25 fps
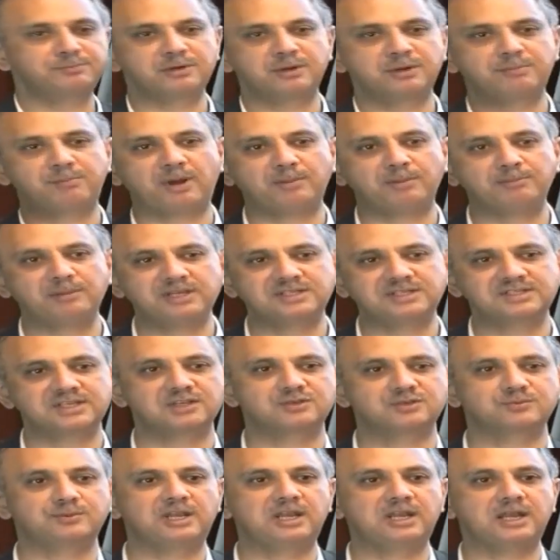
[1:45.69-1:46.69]
republics
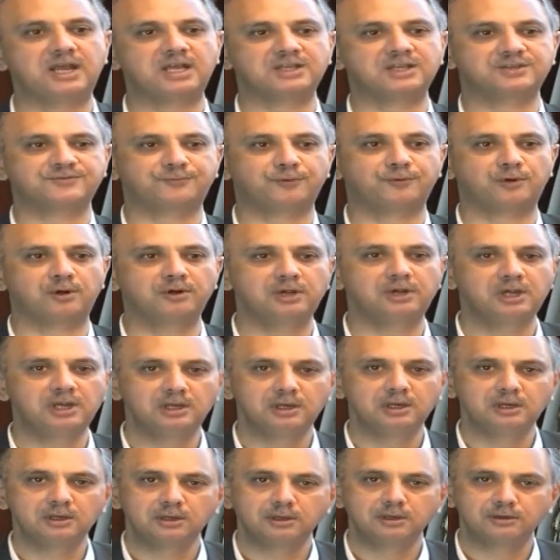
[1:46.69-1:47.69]
as well as
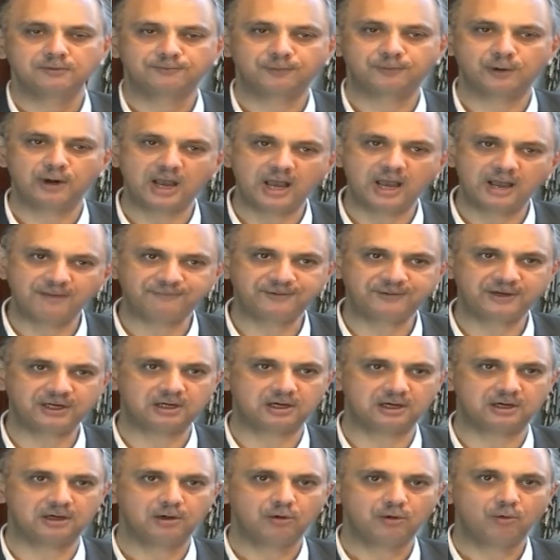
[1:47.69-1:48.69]
for
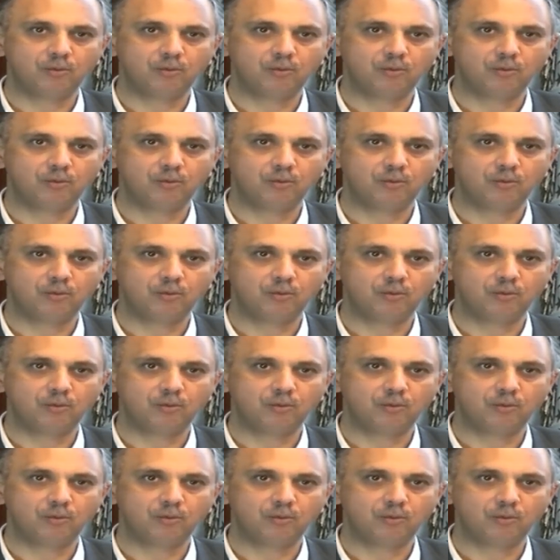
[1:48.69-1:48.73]
Africa.